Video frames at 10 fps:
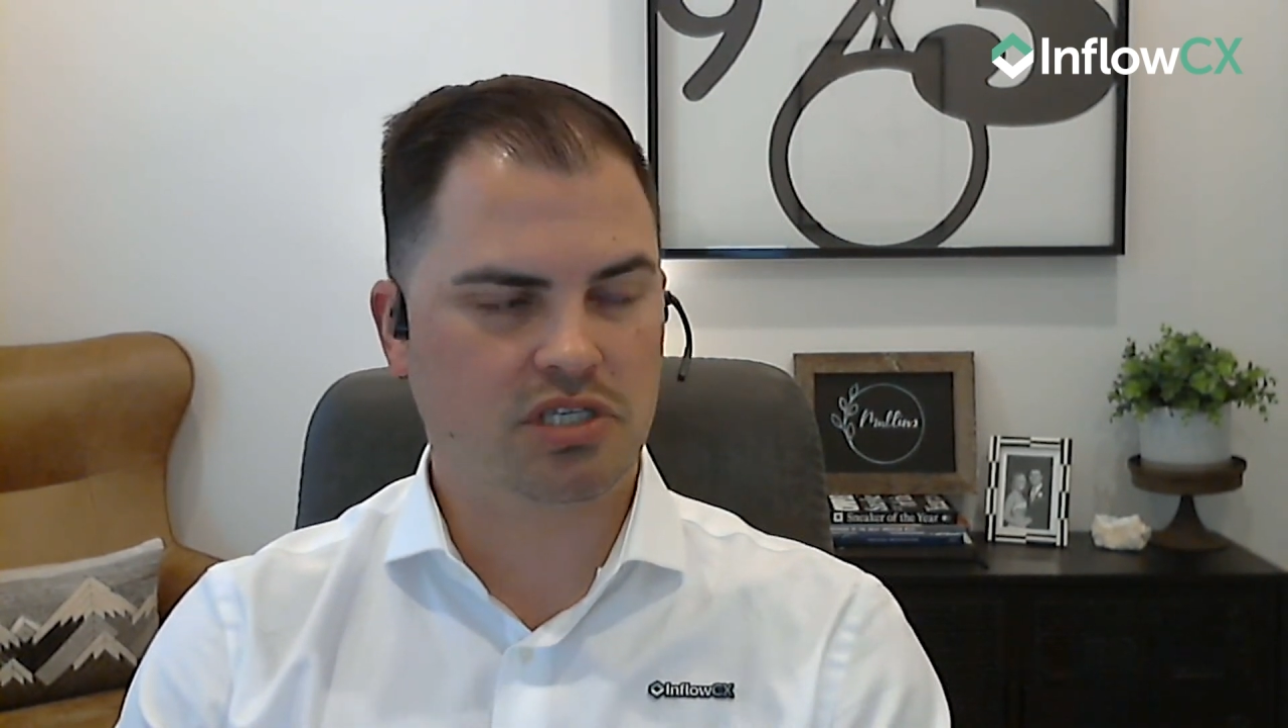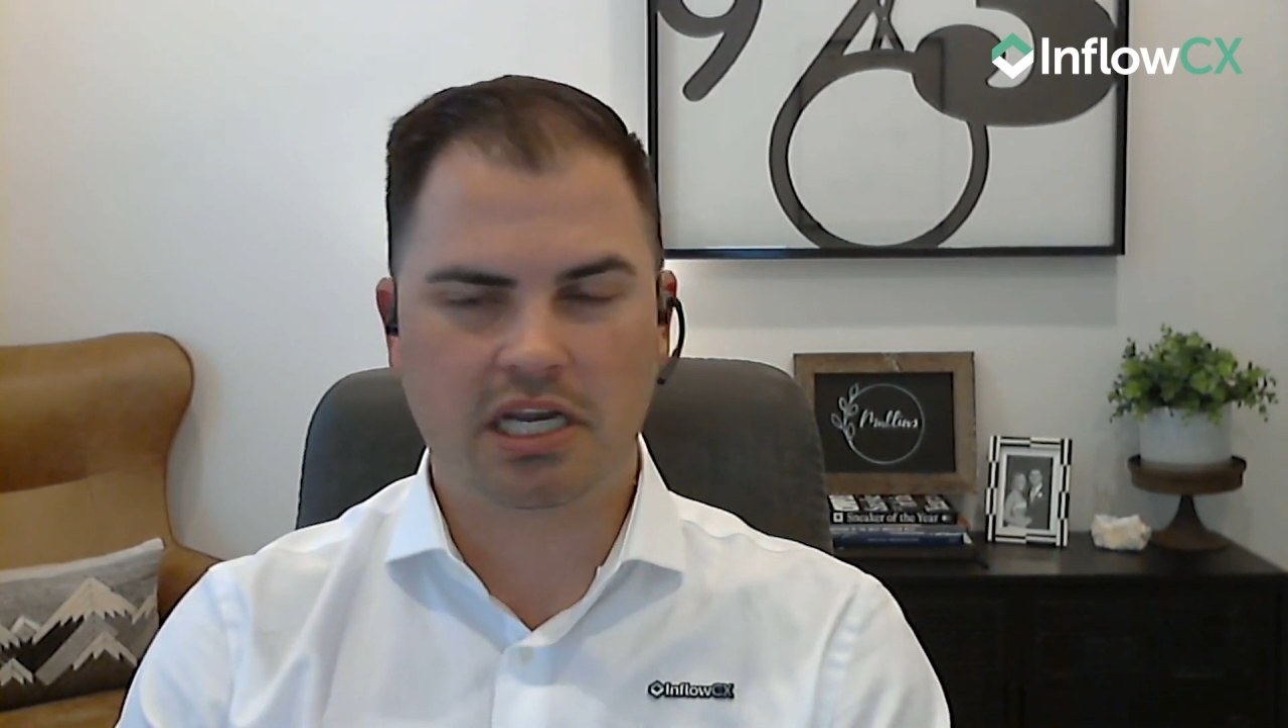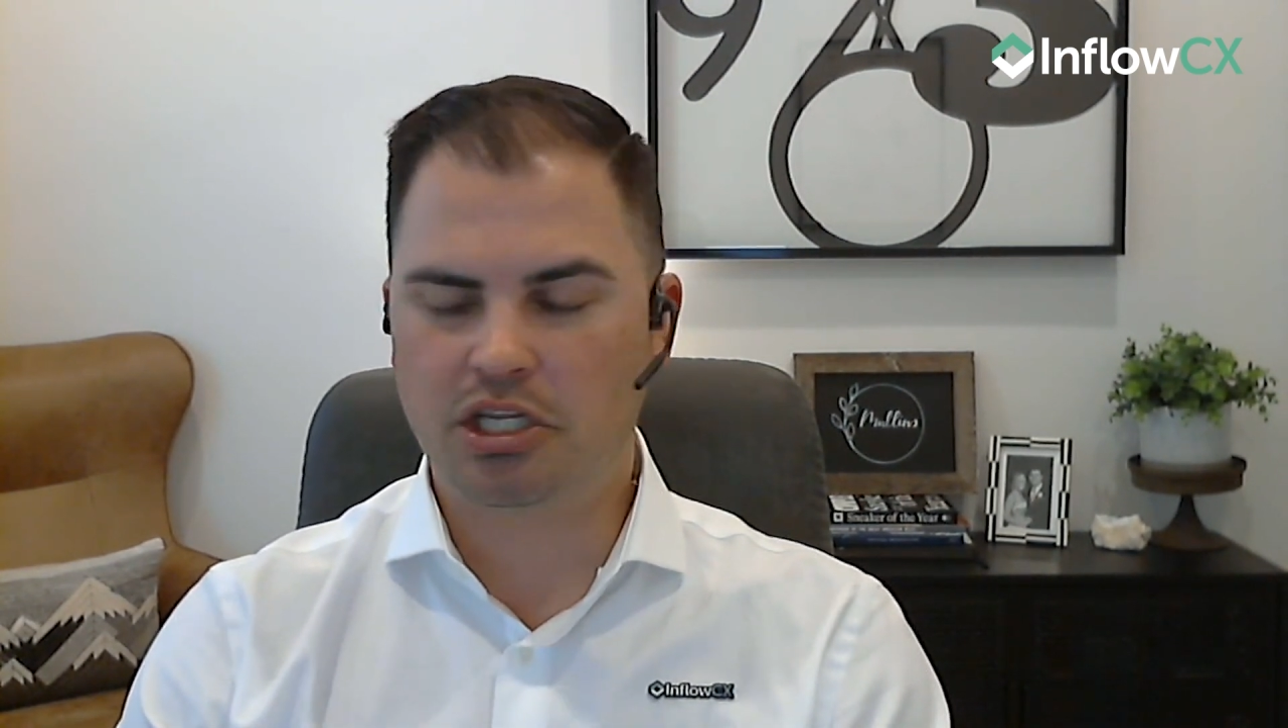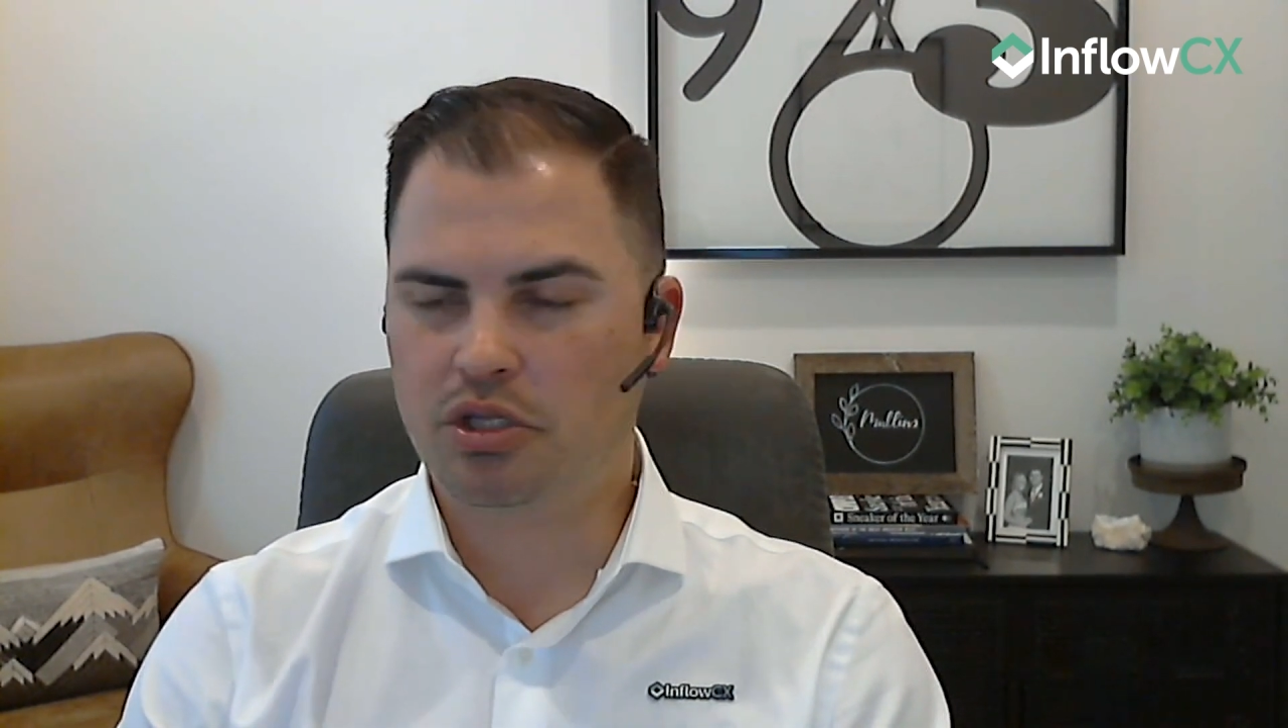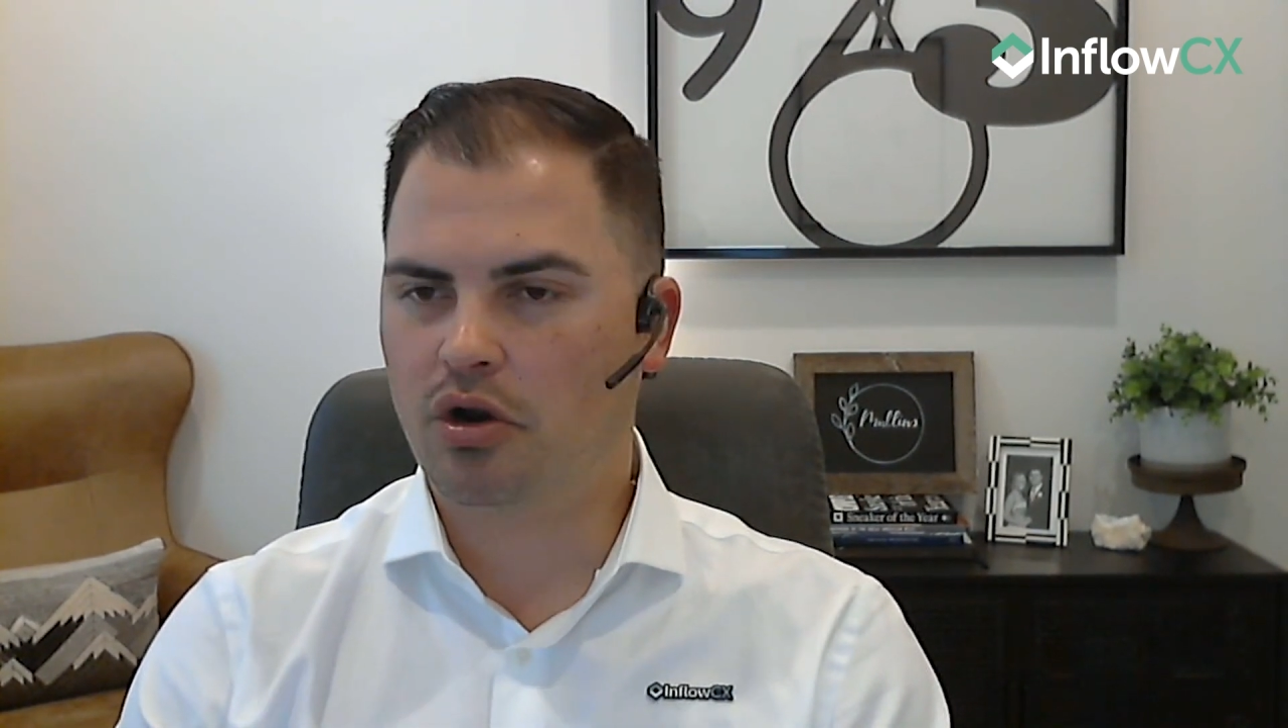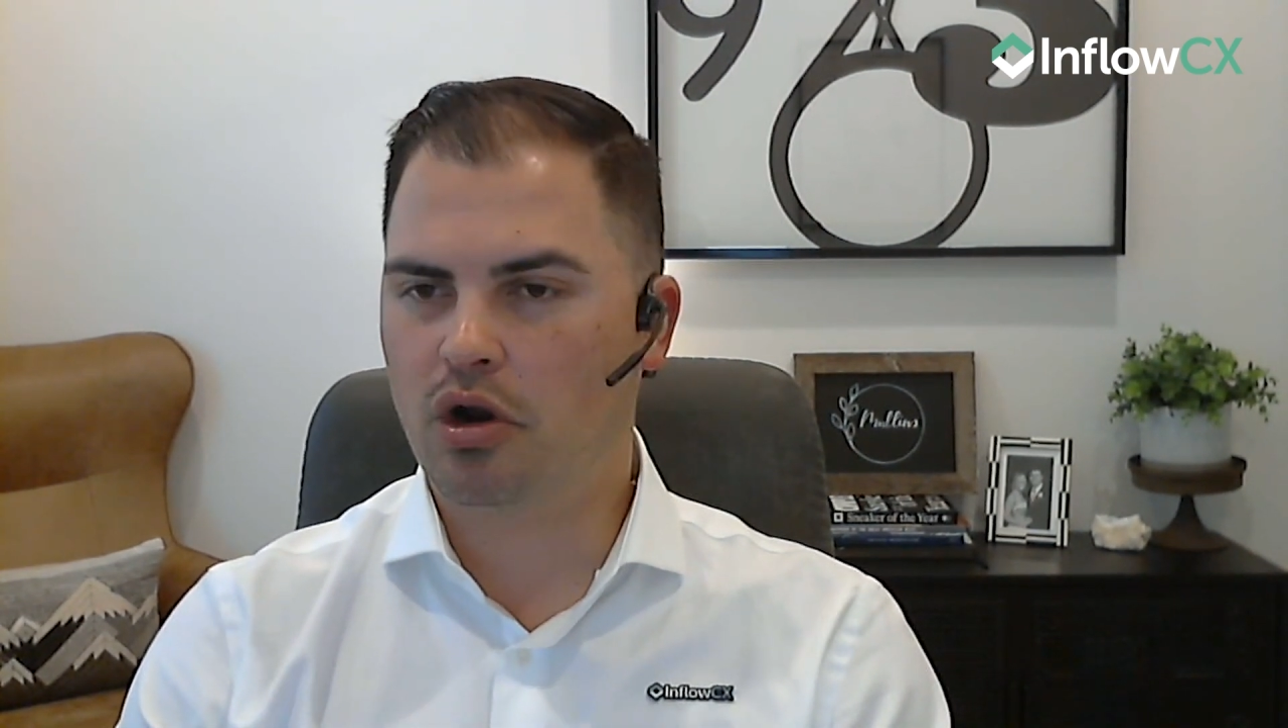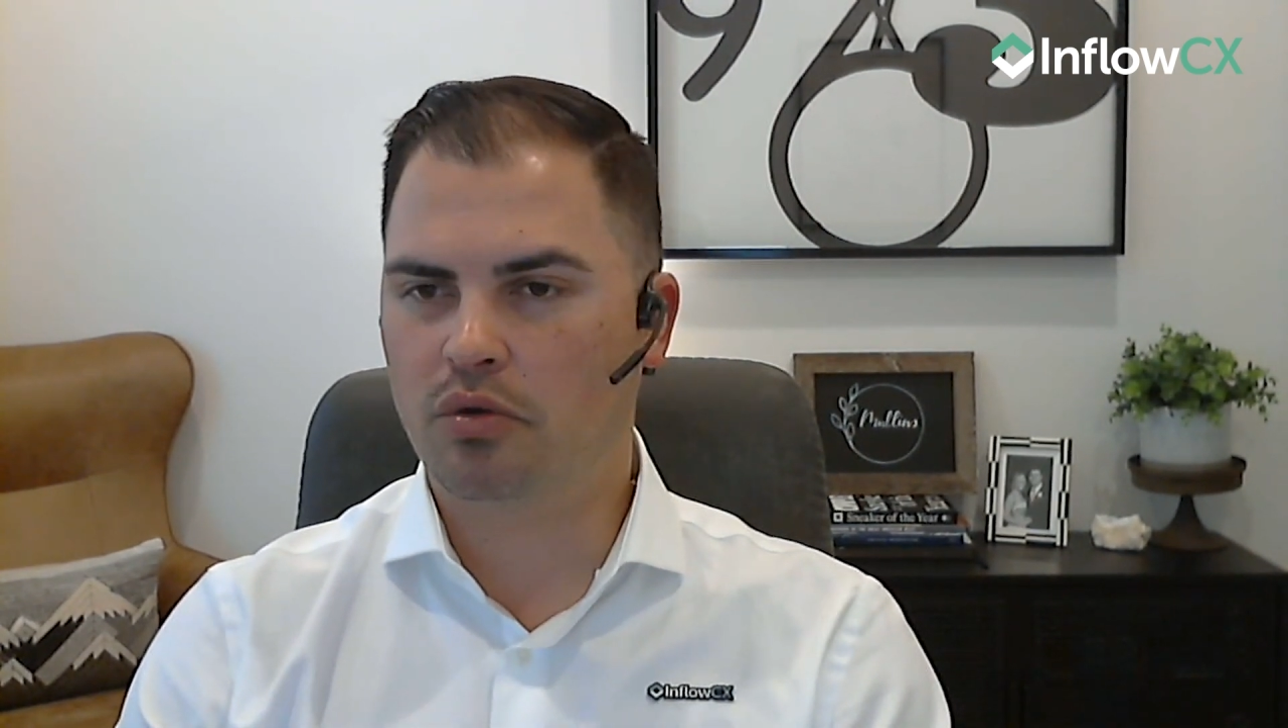going to do their